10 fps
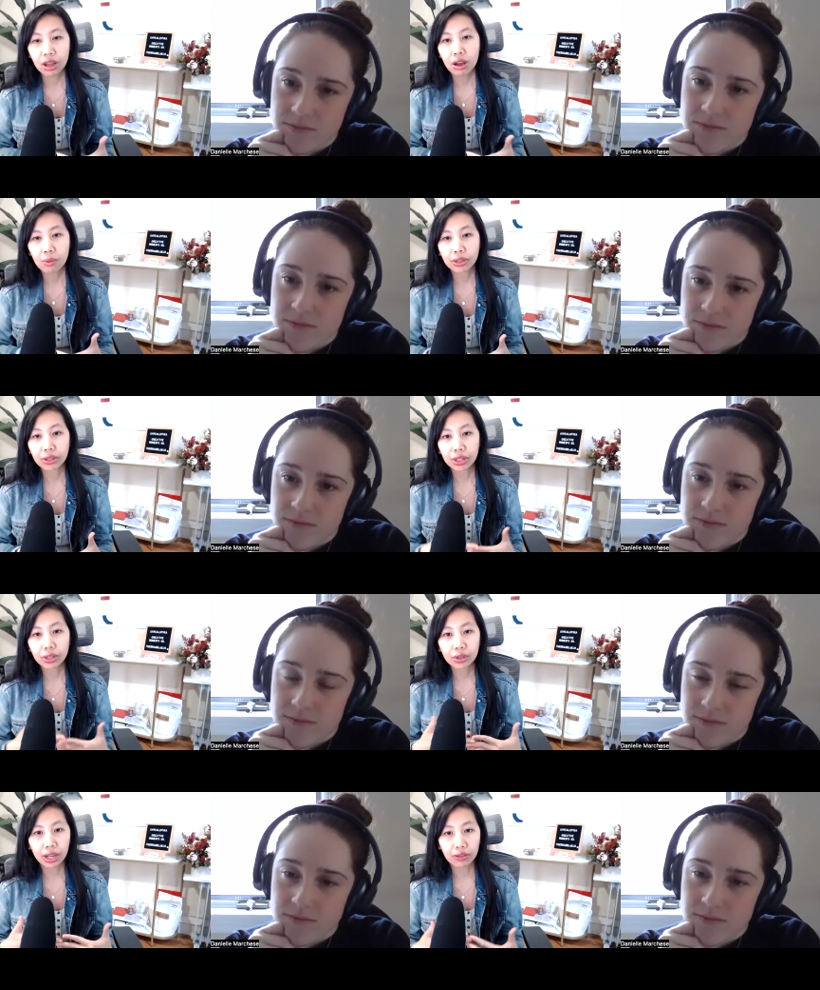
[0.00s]
Speaker 1: When they
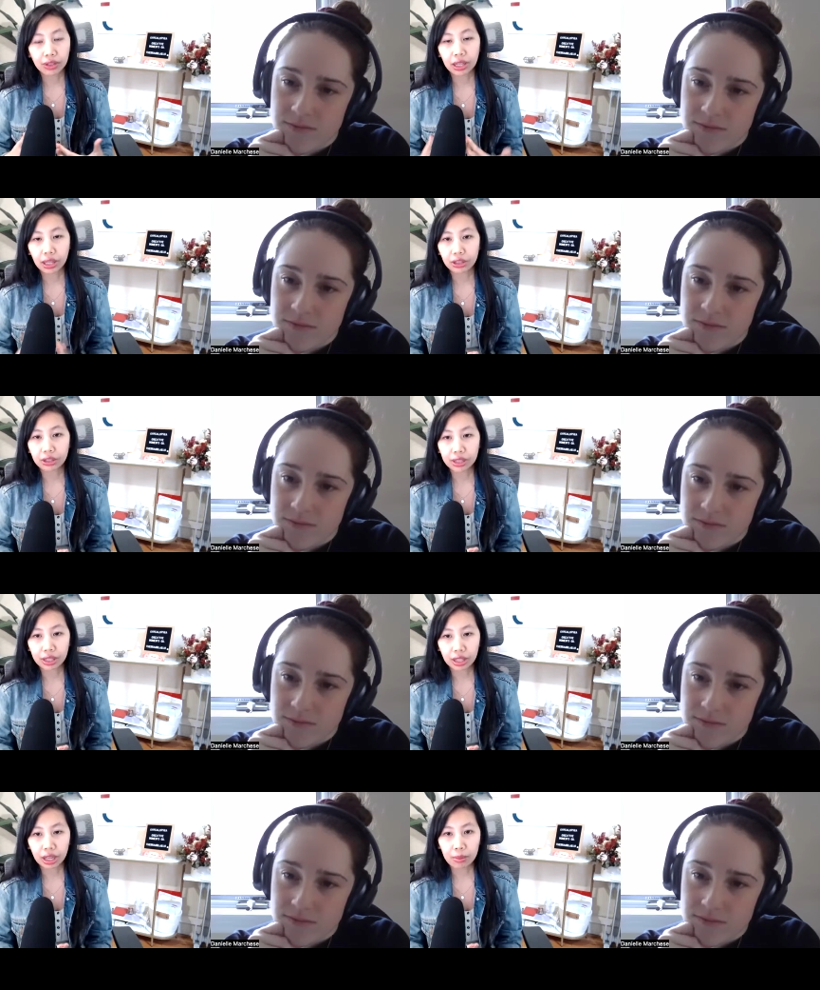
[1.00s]
don't have a
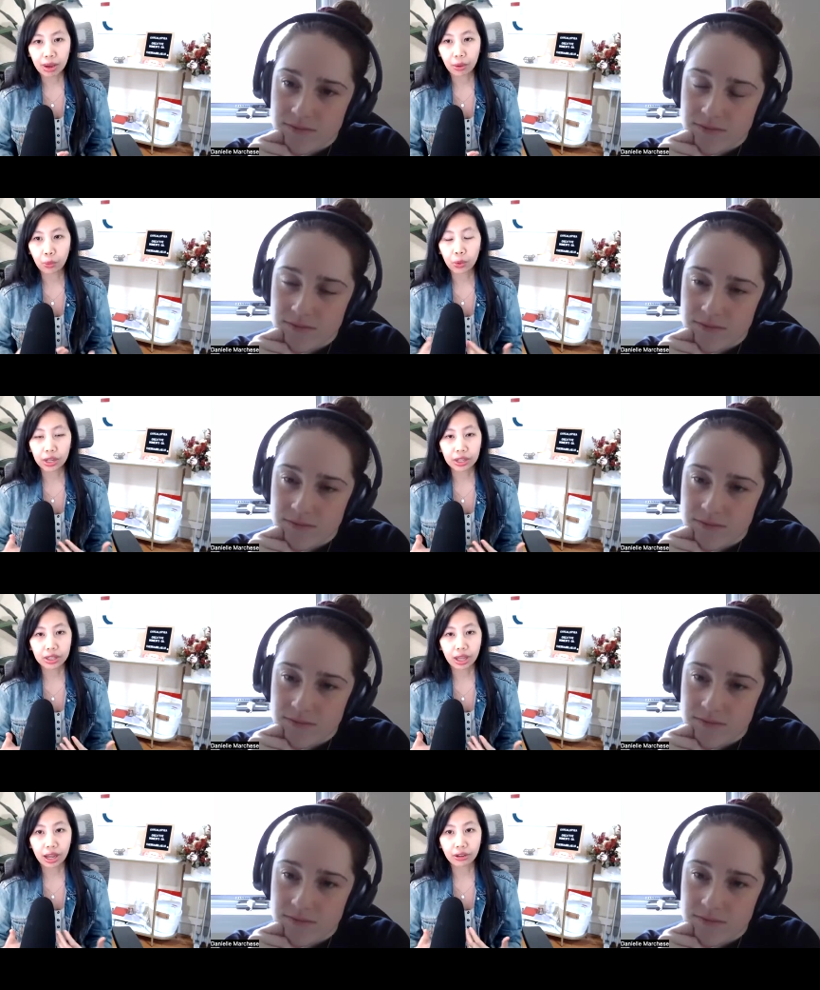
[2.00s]
clarity about where it is
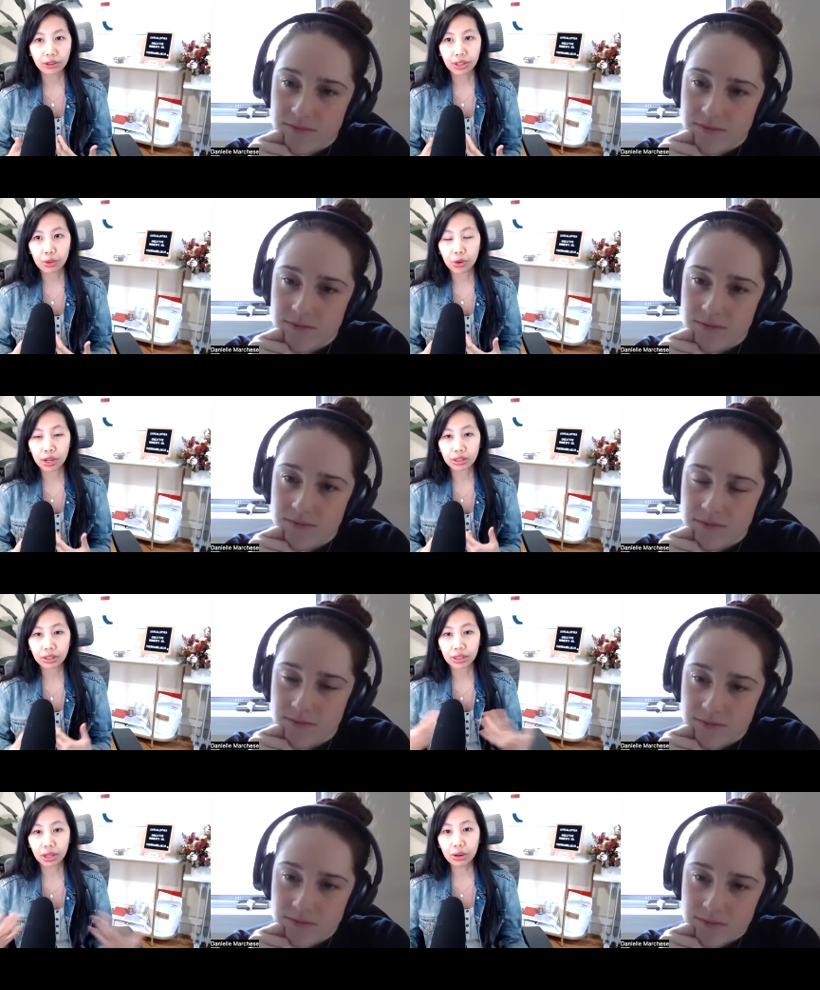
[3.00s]
that they want
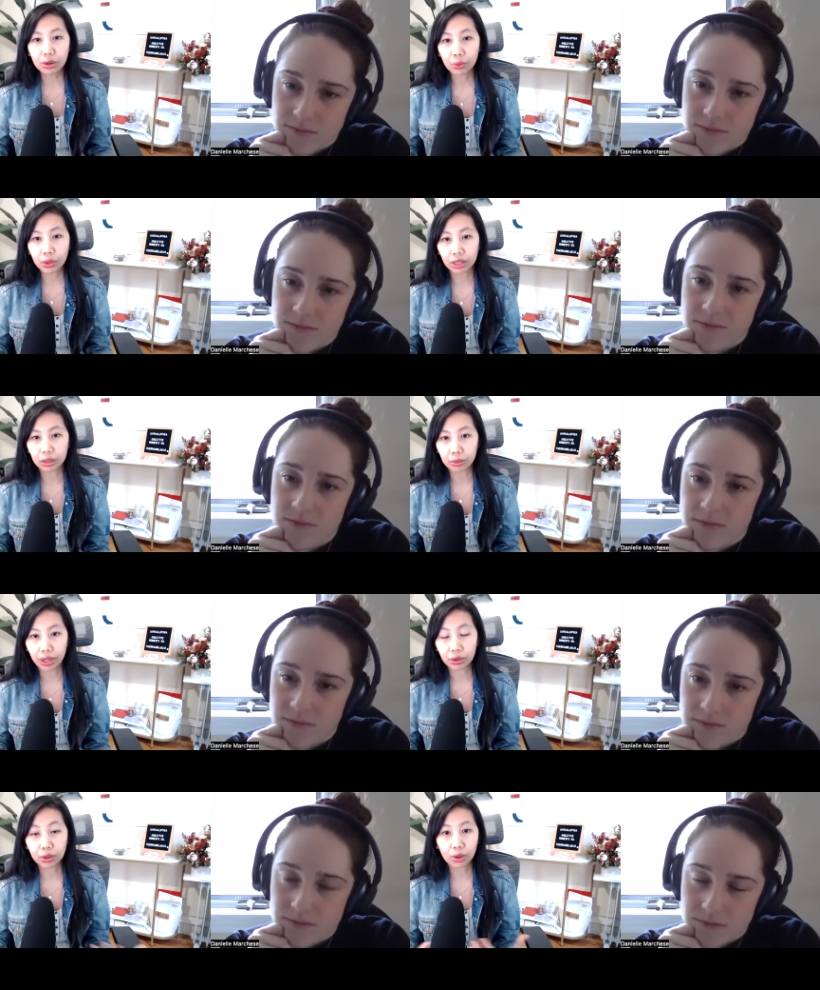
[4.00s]
to go with their
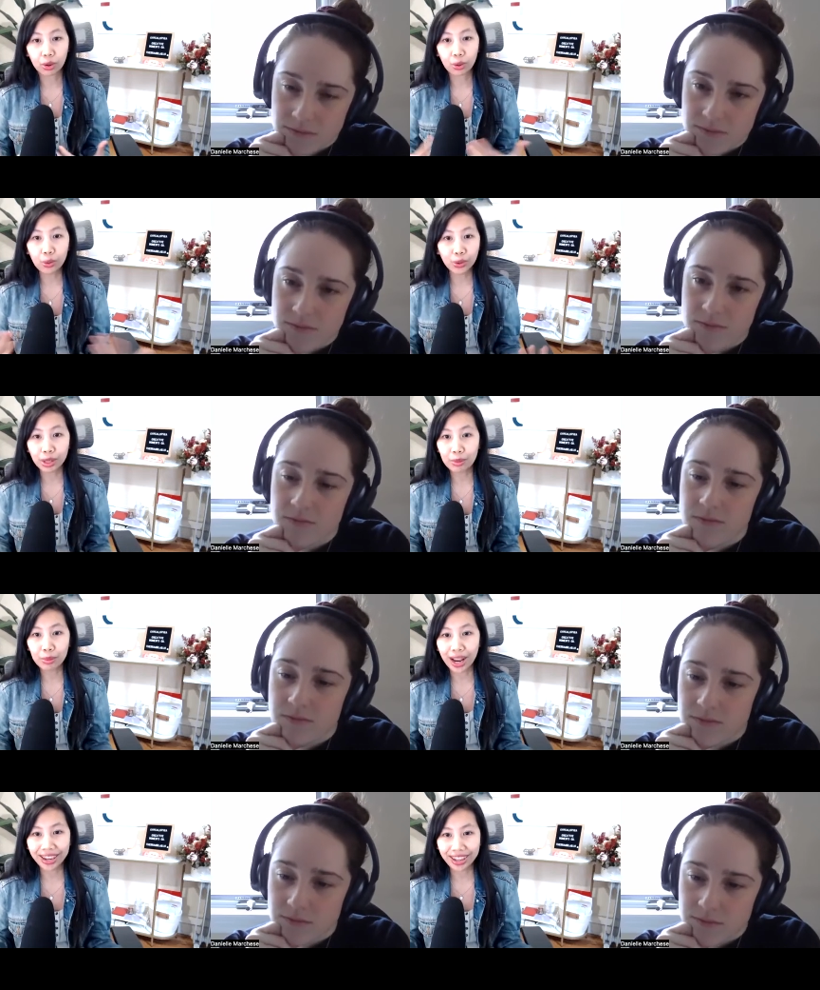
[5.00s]
brand or who the
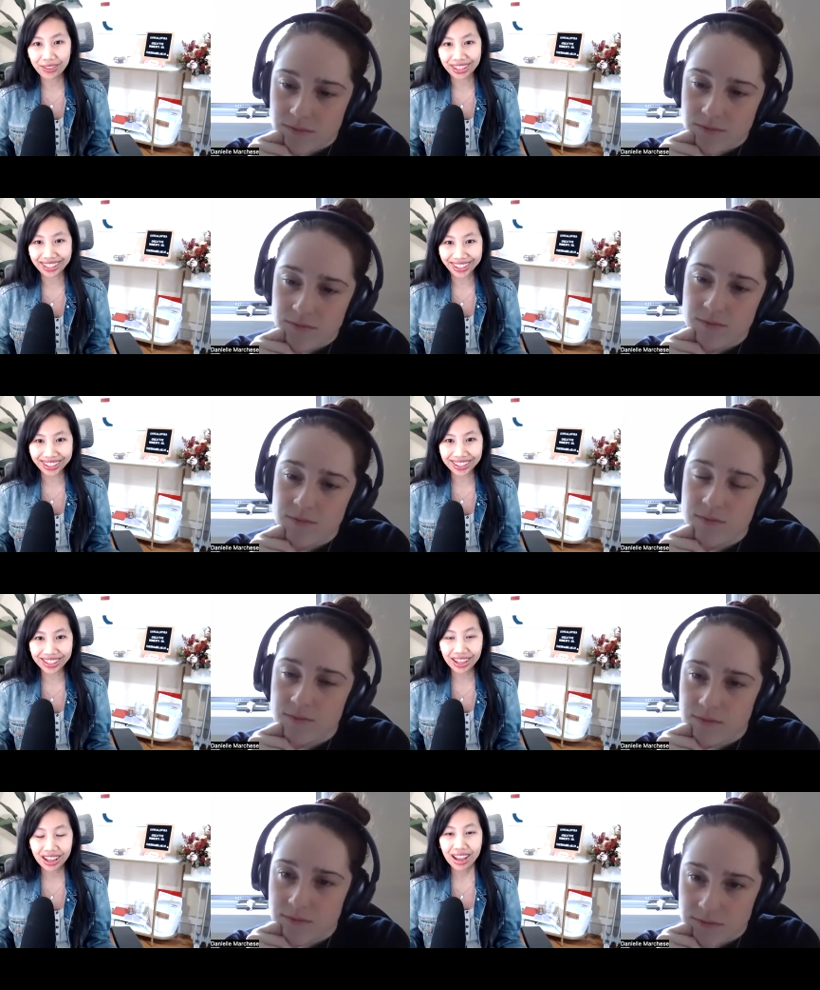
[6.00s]
brand even
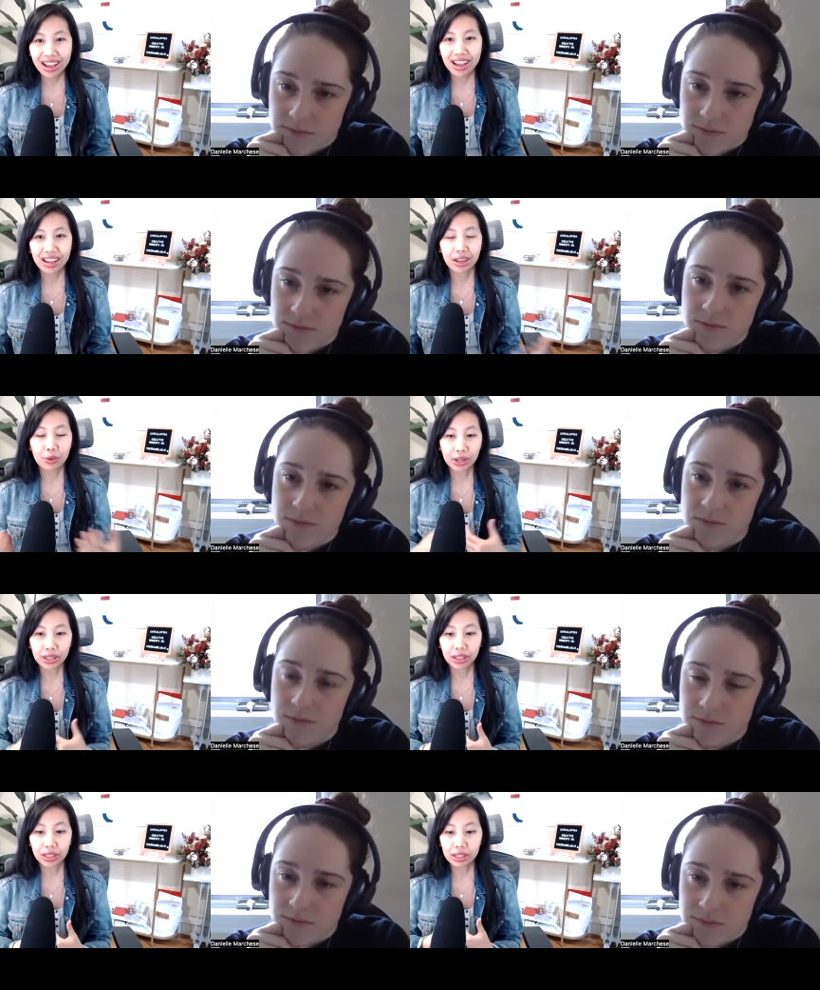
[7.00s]
is,
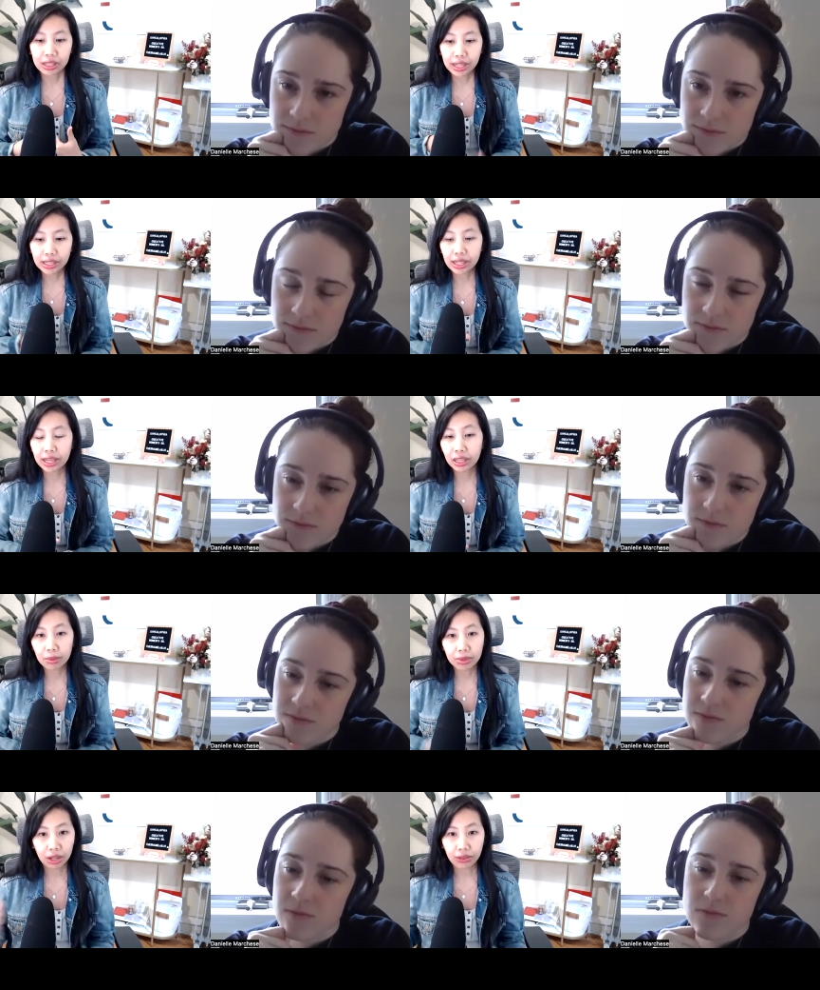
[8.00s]
when they take
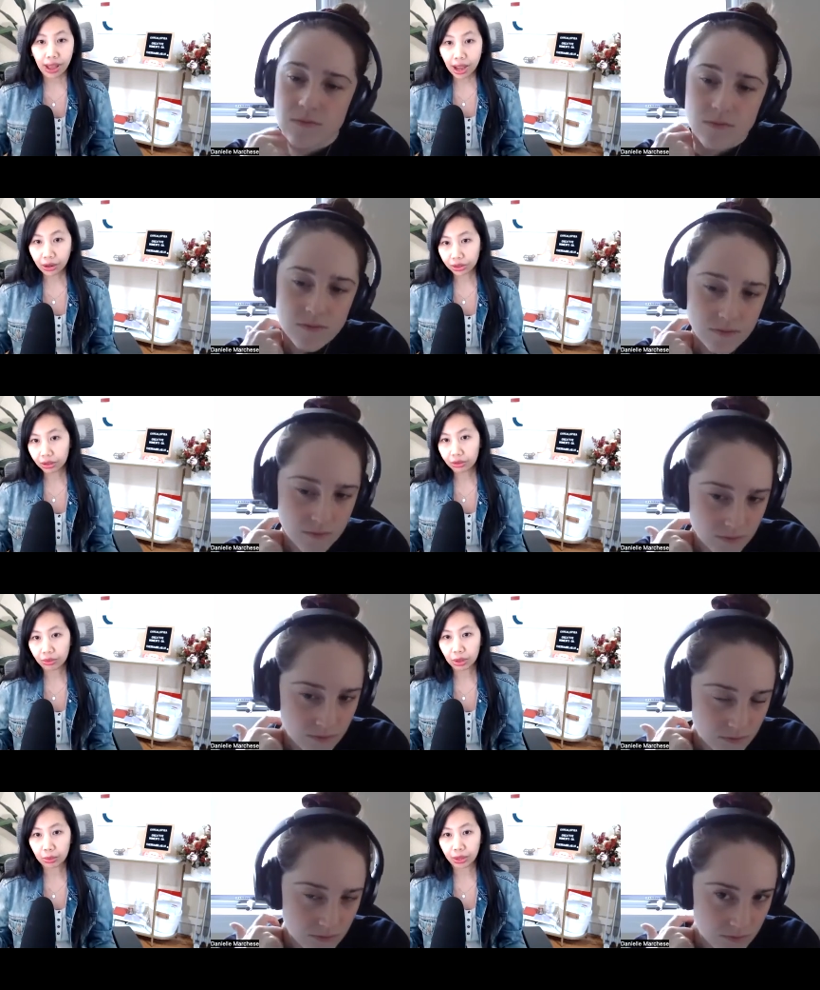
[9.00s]
themselves out
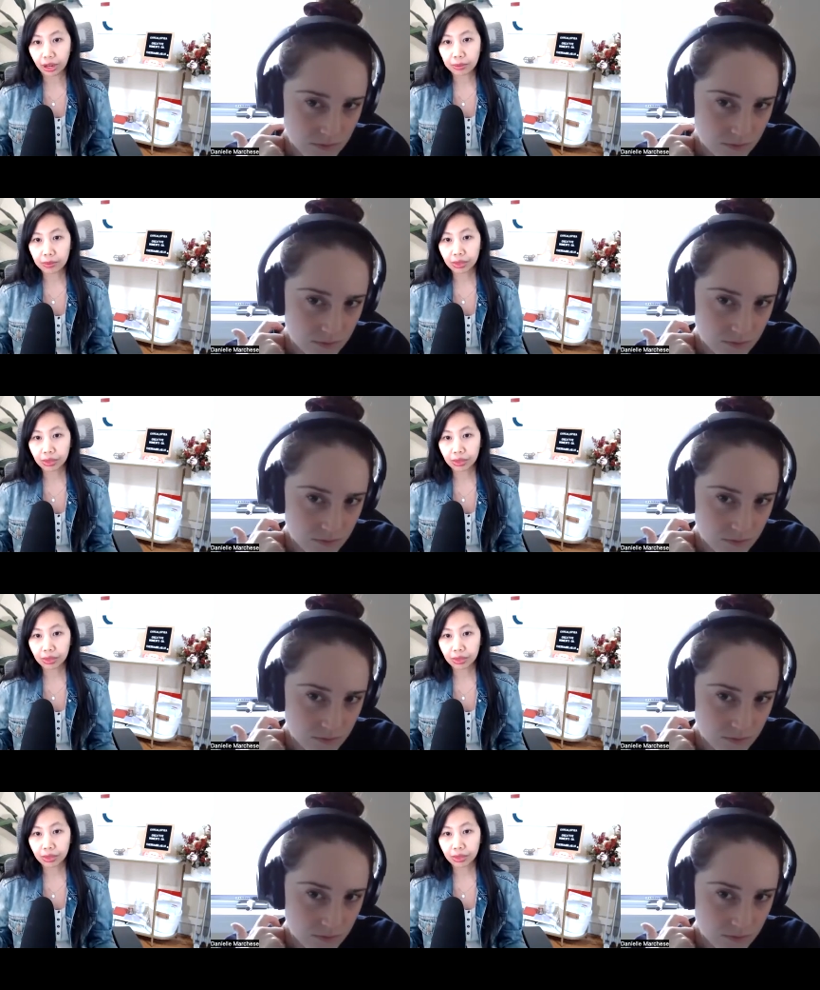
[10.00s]
from the brand,